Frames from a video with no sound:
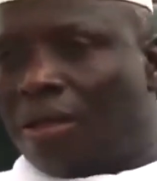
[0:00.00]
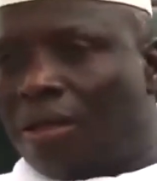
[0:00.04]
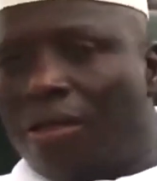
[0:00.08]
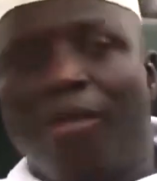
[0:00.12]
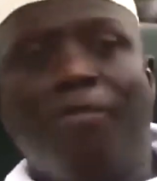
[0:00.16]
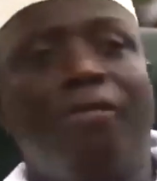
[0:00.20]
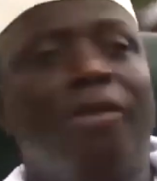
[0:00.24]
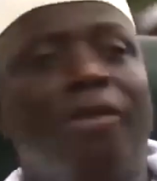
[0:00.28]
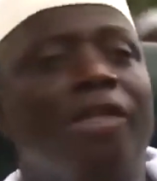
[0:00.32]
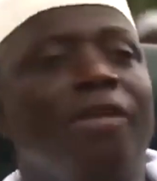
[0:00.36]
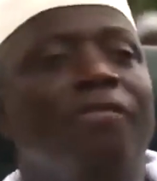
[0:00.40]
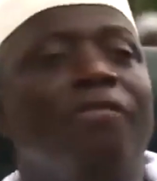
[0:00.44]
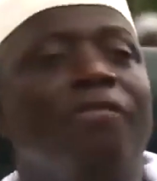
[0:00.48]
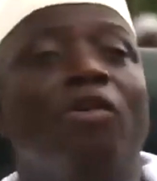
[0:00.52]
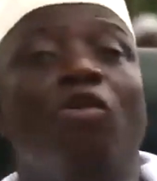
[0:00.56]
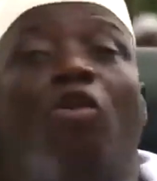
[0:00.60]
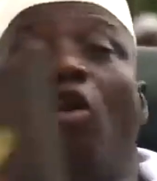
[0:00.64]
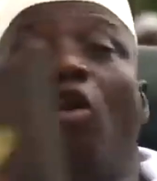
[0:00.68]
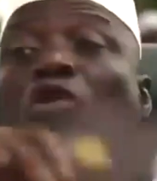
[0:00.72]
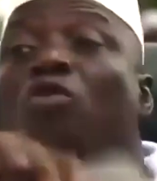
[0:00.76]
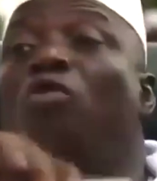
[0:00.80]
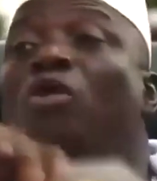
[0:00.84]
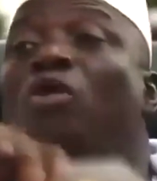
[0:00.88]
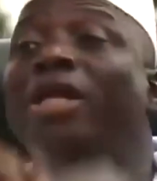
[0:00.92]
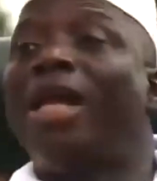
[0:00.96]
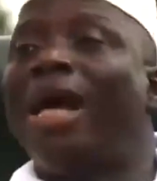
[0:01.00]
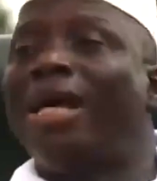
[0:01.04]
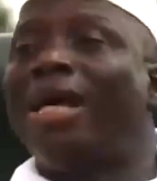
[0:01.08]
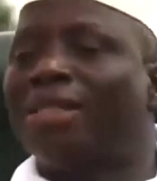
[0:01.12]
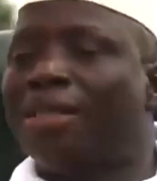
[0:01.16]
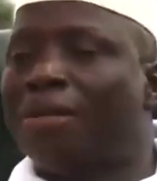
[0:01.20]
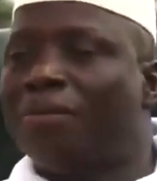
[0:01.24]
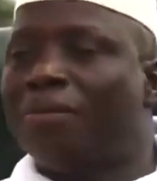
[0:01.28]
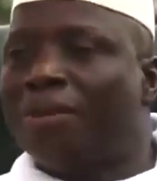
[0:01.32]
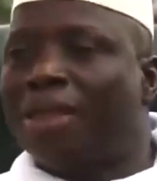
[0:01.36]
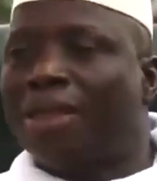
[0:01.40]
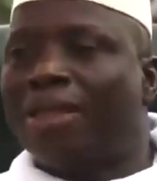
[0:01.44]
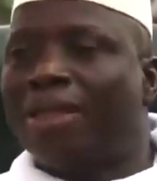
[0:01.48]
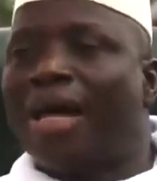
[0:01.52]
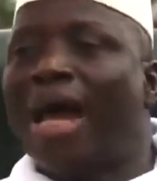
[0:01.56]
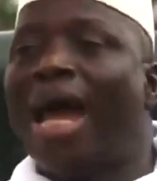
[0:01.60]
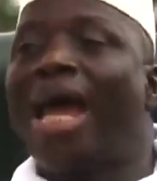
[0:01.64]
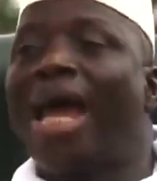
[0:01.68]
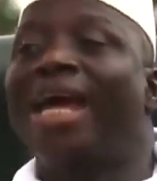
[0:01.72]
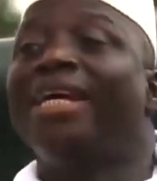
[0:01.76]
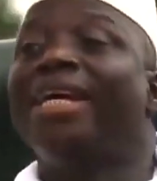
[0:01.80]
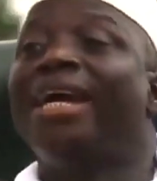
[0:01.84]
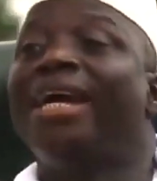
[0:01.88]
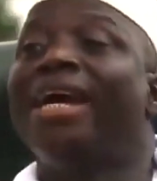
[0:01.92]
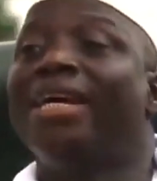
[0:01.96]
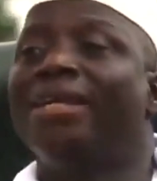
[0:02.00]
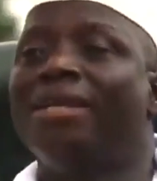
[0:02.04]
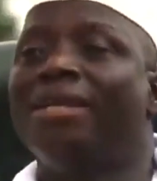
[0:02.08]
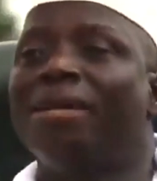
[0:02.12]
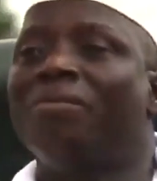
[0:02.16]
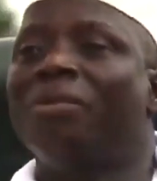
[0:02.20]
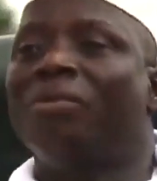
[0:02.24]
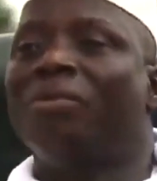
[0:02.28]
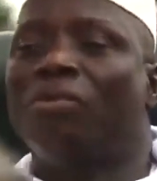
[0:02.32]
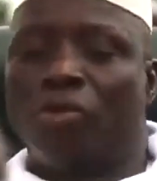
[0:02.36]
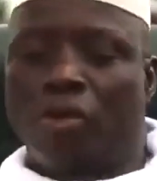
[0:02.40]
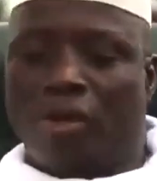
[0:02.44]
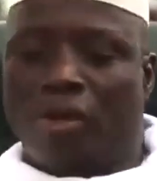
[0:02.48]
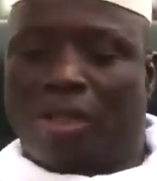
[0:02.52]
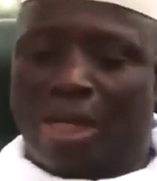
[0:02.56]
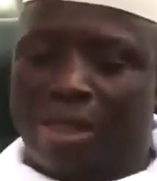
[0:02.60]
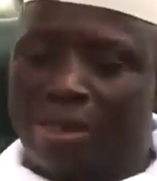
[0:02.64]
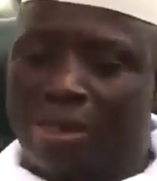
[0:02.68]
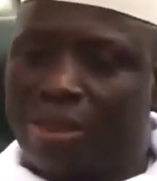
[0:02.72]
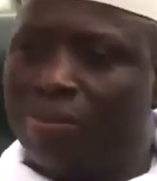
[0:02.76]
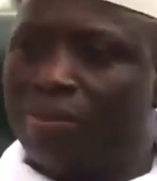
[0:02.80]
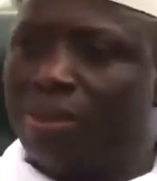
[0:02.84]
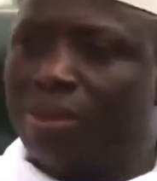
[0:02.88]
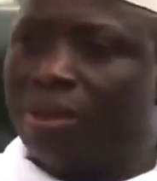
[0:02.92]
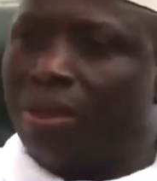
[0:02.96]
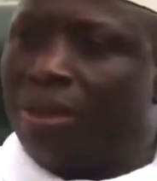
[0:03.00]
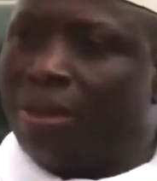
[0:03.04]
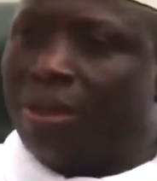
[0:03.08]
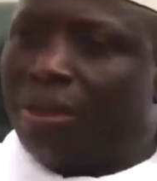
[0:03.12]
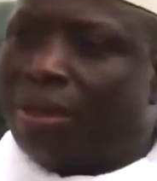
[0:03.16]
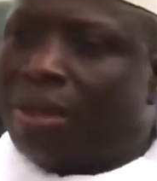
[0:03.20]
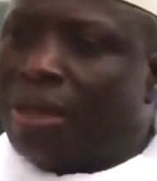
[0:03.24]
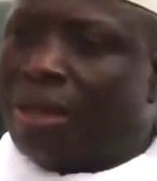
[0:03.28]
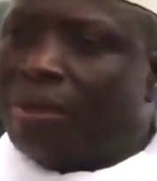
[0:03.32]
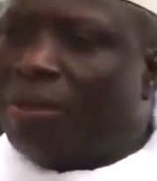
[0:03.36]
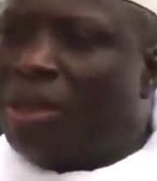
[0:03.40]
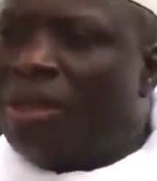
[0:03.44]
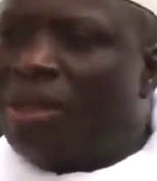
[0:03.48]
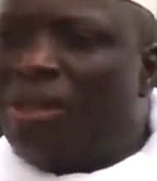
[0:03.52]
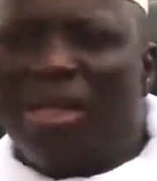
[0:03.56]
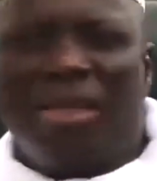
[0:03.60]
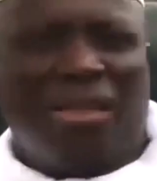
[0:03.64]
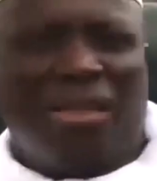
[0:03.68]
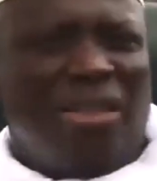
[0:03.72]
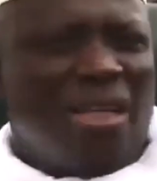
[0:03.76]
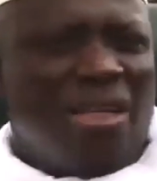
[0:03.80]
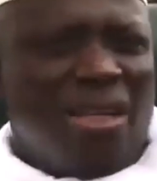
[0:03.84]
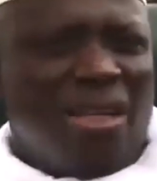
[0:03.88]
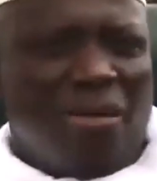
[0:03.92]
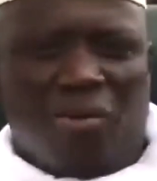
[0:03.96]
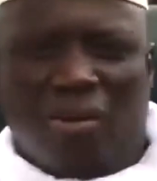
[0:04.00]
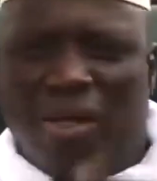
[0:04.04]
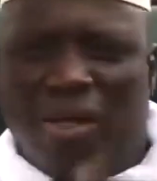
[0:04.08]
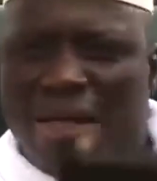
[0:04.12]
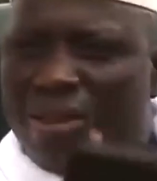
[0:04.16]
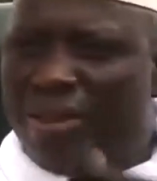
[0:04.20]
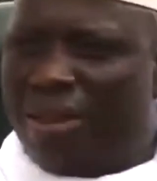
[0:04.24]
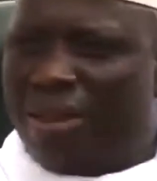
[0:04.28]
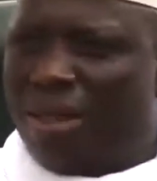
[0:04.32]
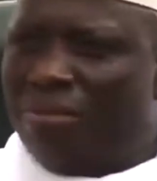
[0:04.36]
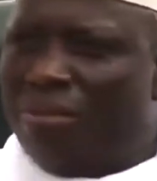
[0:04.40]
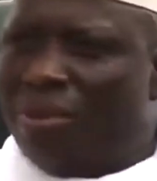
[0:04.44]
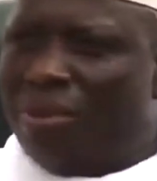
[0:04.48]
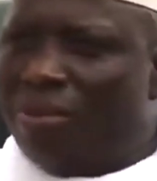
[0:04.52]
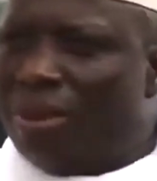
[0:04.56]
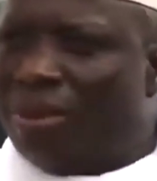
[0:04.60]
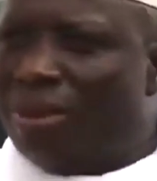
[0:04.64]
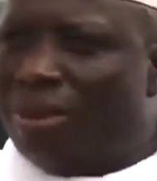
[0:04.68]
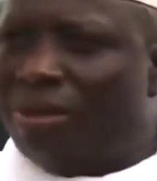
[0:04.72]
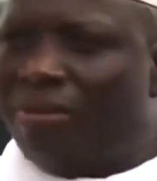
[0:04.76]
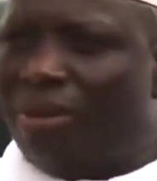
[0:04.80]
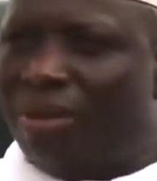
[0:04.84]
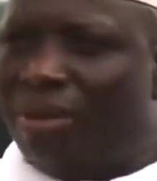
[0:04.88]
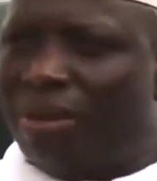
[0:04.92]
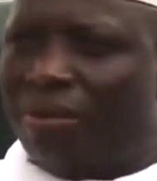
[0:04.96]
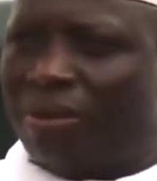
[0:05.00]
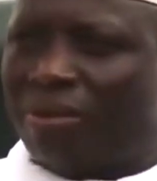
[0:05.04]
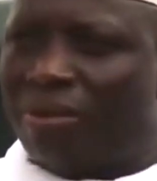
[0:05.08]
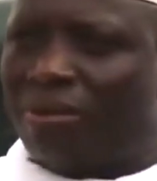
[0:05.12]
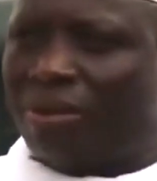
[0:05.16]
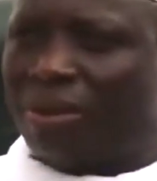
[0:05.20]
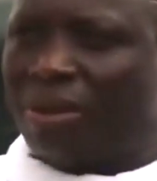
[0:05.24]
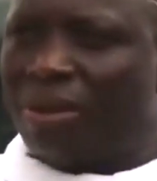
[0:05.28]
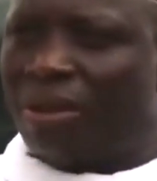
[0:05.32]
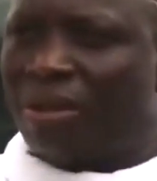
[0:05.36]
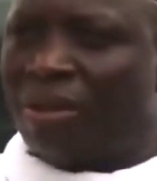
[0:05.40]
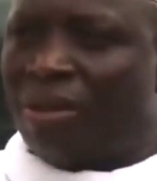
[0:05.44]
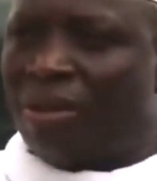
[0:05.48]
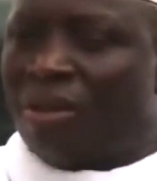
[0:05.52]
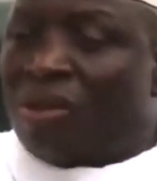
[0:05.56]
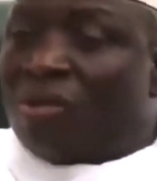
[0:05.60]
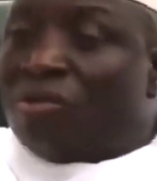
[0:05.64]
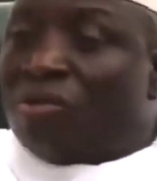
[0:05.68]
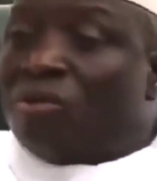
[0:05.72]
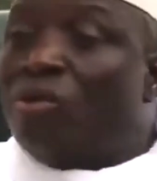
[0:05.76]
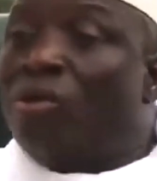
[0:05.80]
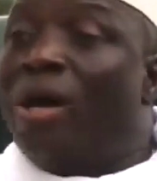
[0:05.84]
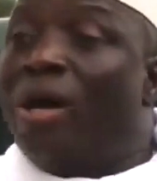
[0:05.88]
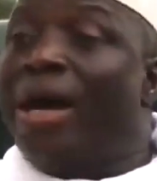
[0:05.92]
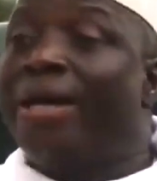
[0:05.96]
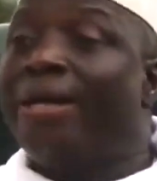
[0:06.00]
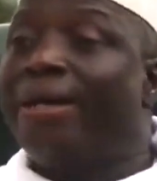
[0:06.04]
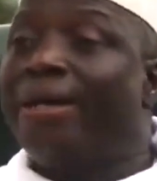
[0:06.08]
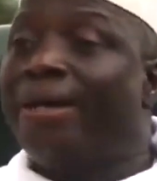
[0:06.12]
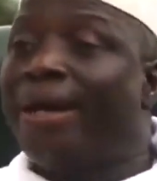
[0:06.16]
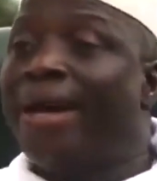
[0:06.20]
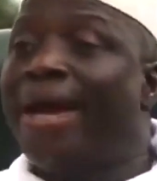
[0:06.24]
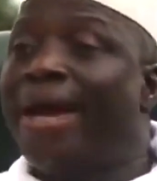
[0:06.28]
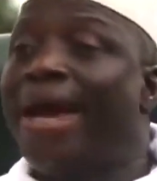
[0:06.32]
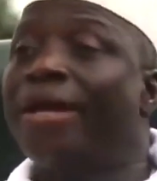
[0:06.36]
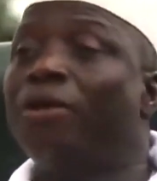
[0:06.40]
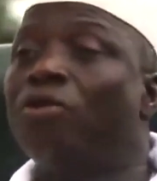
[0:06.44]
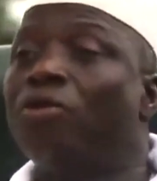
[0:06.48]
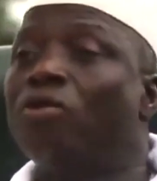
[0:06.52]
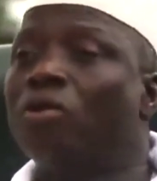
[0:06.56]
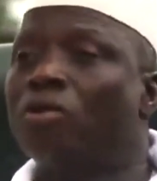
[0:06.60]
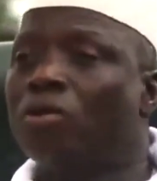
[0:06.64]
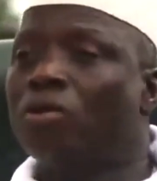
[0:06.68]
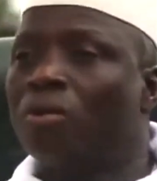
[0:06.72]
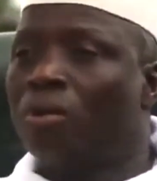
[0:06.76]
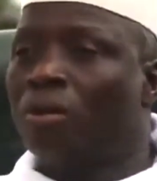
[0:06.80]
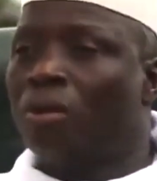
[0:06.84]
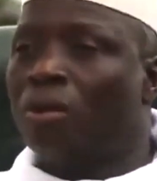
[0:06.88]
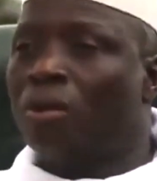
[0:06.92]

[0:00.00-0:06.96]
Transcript: Even if the whole world accepts it, I, I, Jammeh will not accept it in the Gambia. They, let them go and tell me whatever they want to tell. Do I care? I don't.